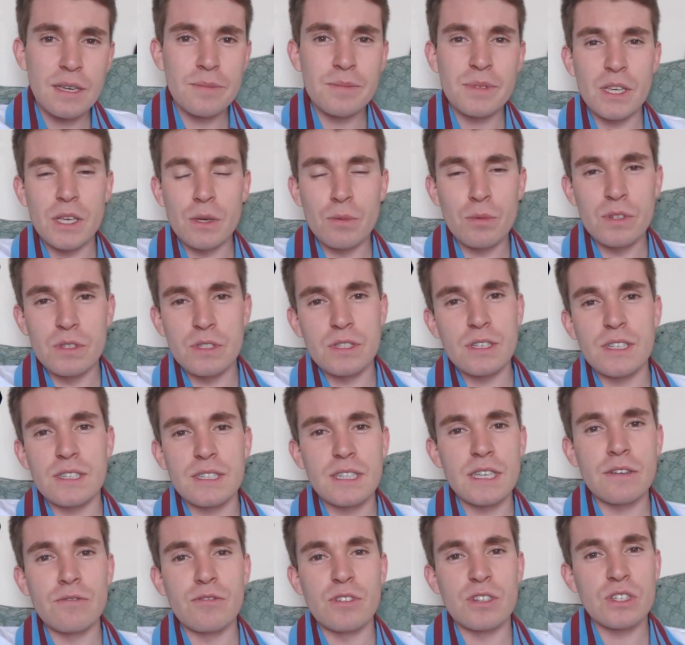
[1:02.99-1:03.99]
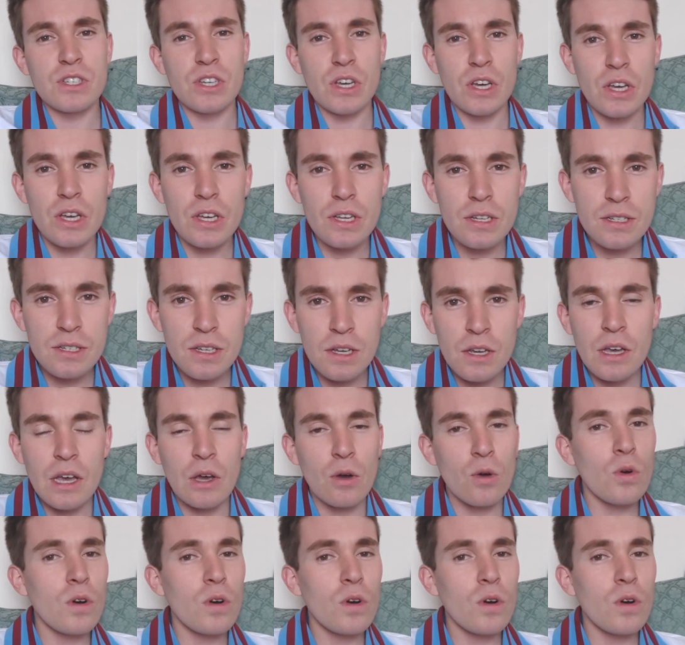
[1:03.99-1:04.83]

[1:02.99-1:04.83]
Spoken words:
games that you want to see returned,